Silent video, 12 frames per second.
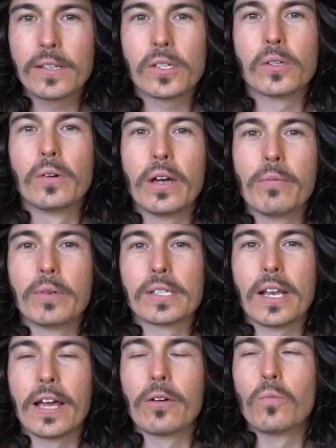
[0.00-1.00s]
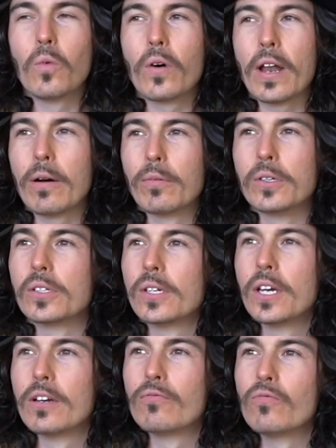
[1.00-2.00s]
So it was like one I was
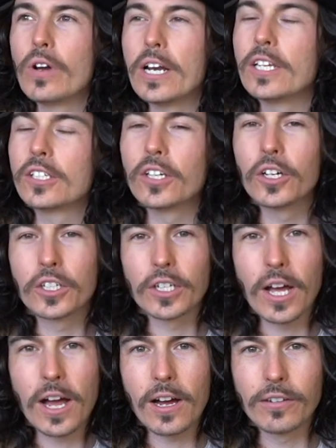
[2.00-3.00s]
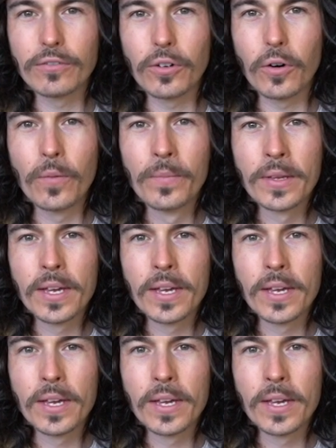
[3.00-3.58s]
really searching hard for.